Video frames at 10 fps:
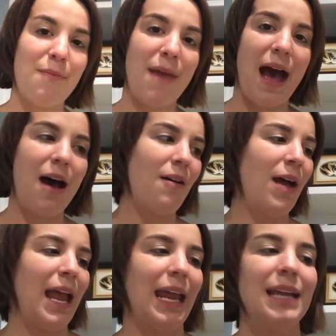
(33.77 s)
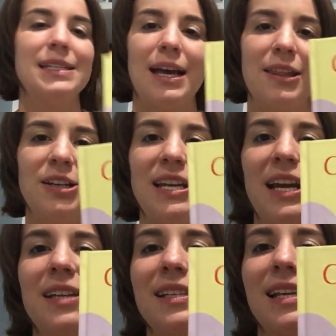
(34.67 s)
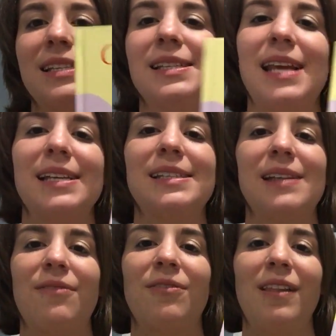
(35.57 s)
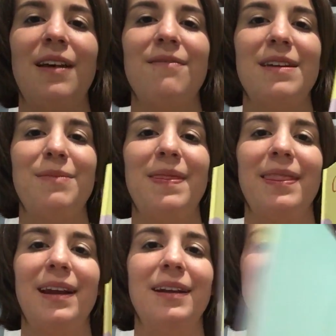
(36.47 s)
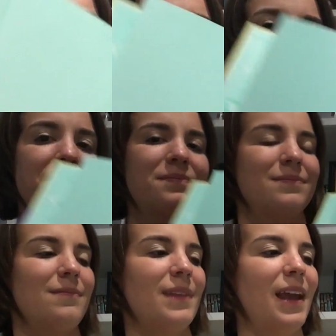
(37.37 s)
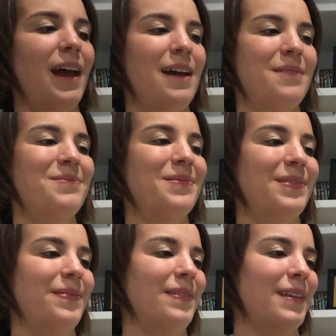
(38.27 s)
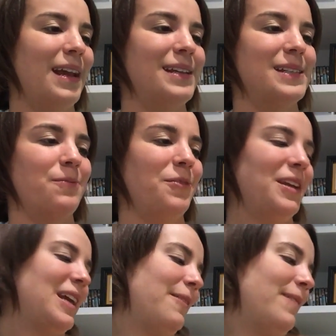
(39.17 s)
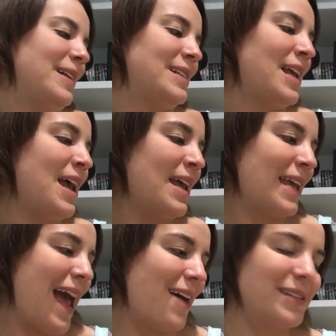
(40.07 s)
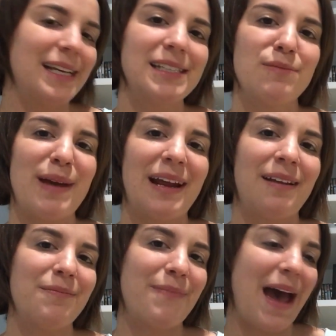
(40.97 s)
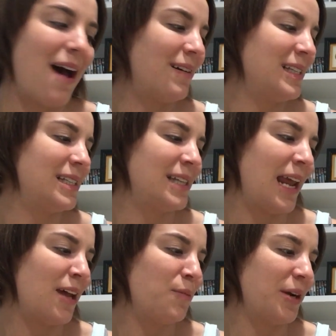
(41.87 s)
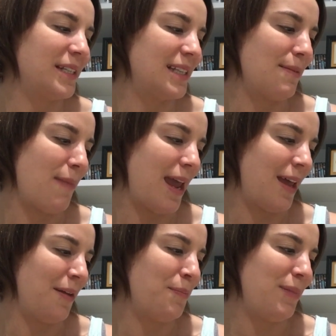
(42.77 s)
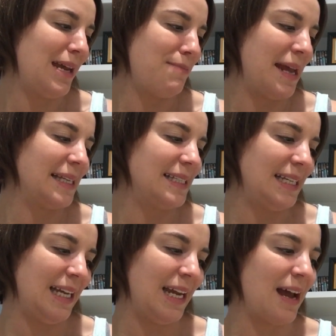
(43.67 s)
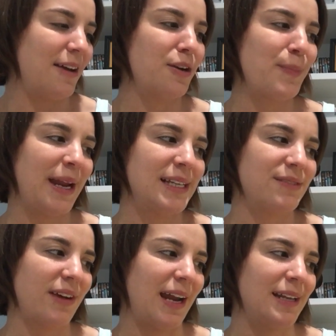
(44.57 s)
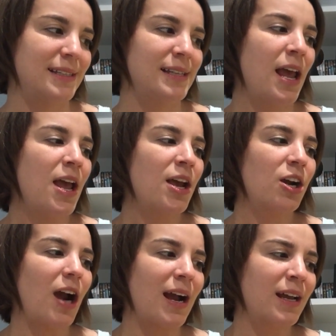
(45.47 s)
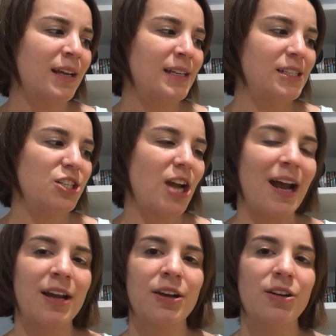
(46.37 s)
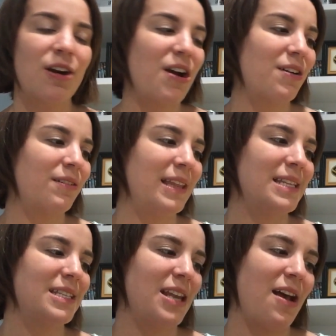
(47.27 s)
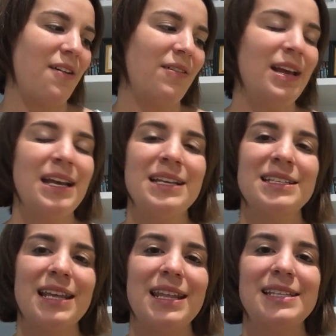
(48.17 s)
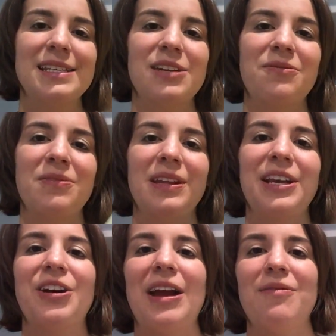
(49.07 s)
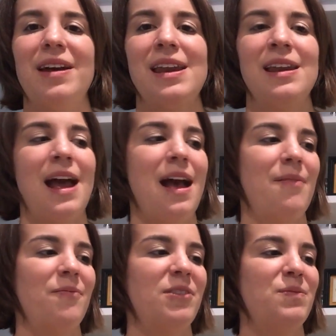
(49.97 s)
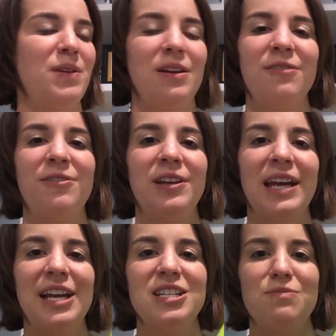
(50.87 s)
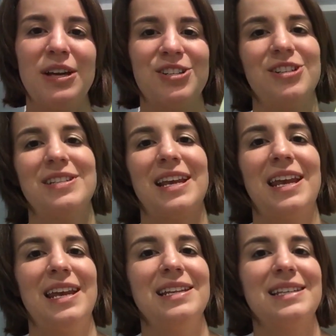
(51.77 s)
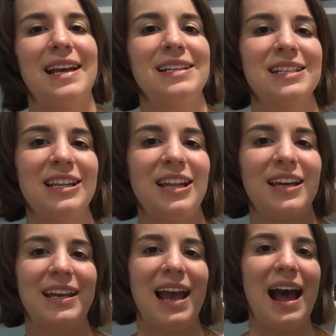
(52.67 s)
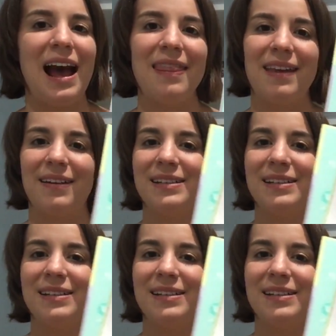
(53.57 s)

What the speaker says: a Bow and Other Tales because this has several of them in there. And some really good ones. Cow takes a bow, snail brings the mail, bee makes tea, underpants for ants, Croc gets a shock, crow in the snow. So this is a really great one with beautiful engaging pictures that kids like to look at that